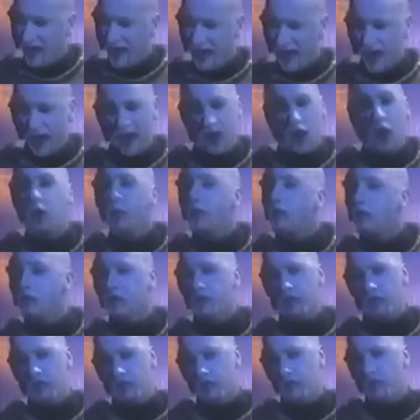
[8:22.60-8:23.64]
I shouldn't want to
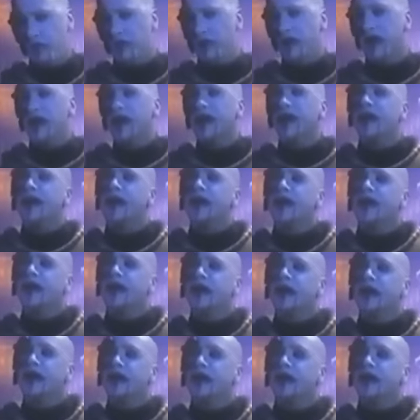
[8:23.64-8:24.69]
be like this guy.
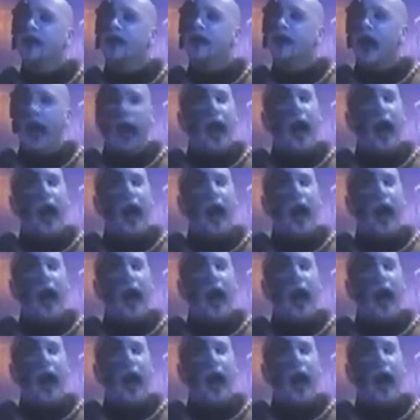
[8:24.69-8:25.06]
I always